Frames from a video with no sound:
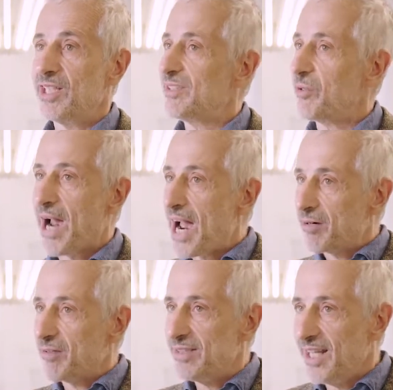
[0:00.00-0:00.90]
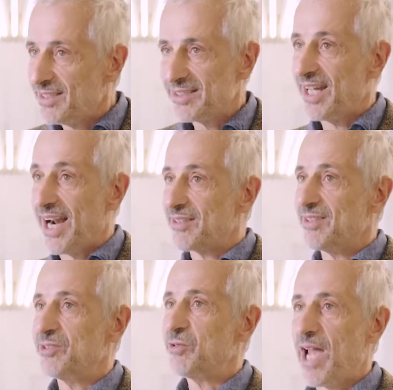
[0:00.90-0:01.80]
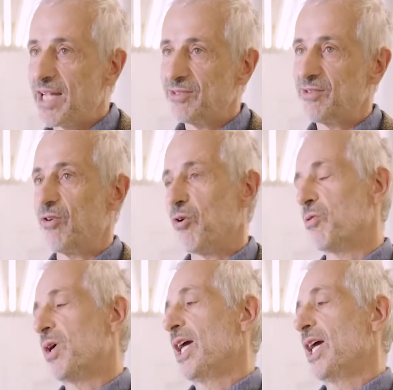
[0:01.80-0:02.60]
that there are less cars and trucks. So